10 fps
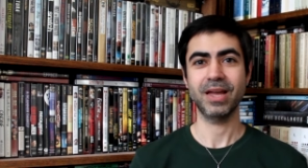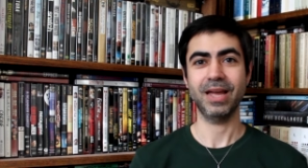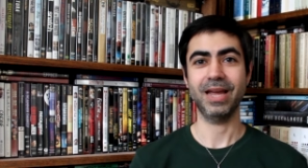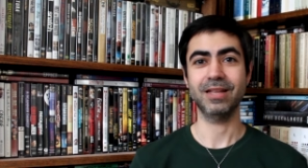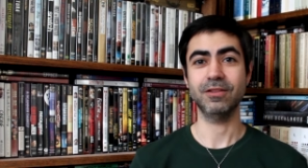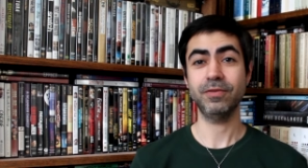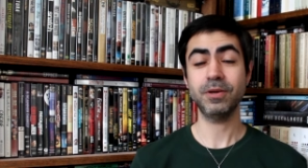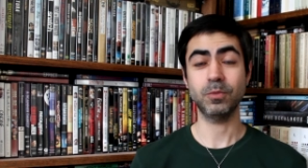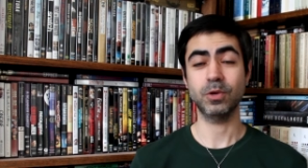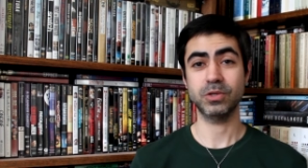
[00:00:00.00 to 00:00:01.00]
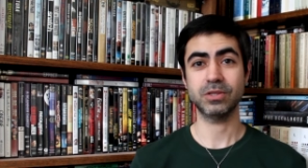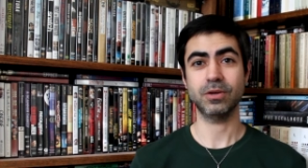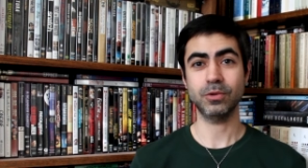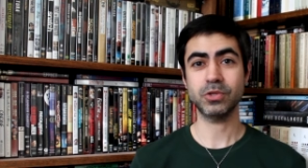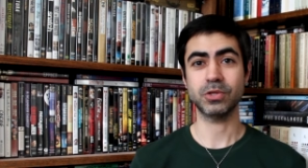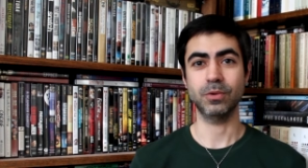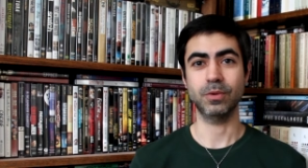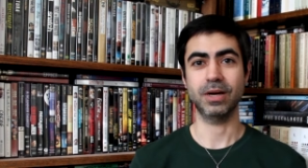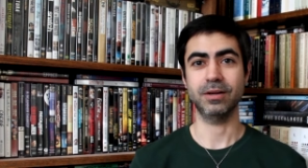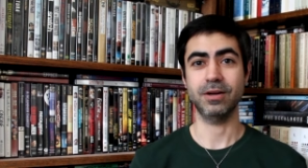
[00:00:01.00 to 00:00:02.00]
And the film was
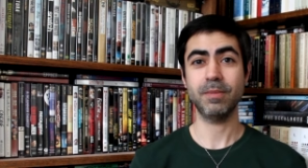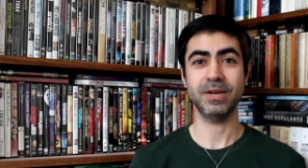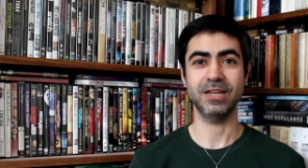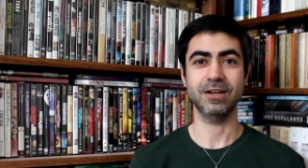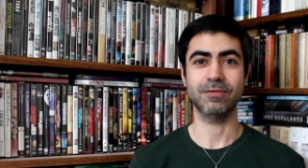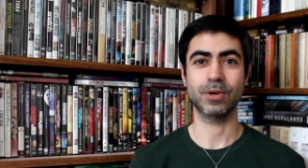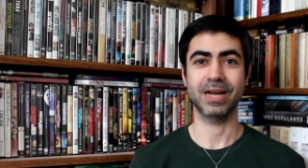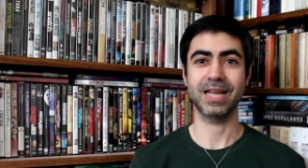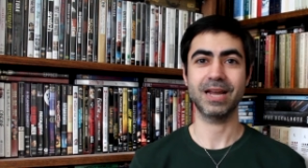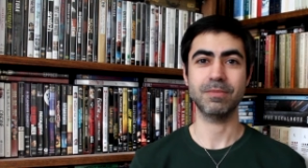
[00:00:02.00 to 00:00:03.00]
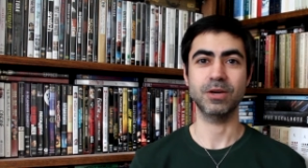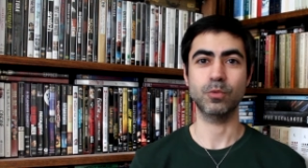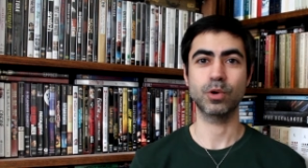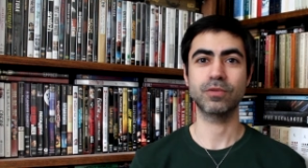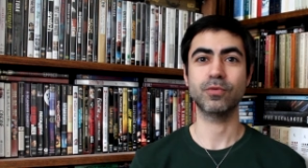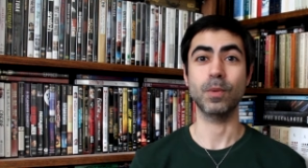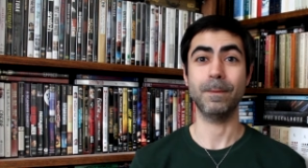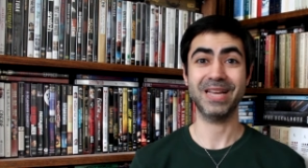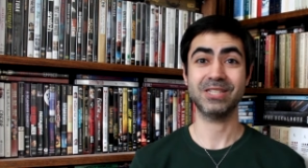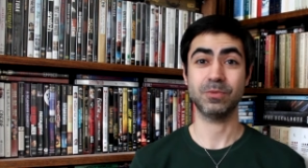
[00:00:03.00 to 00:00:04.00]
also uh, nominated for an Academy Award for
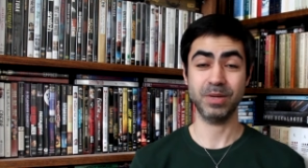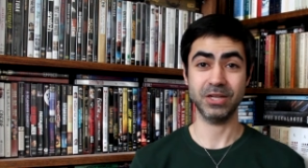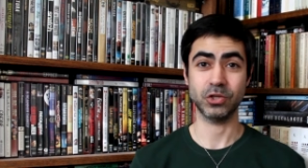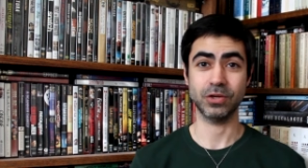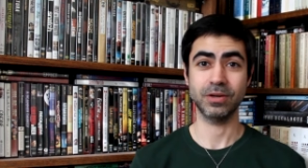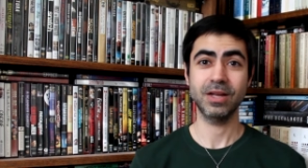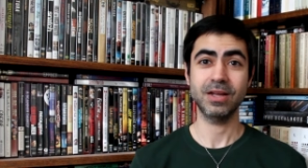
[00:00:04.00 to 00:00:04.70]
Best Picture.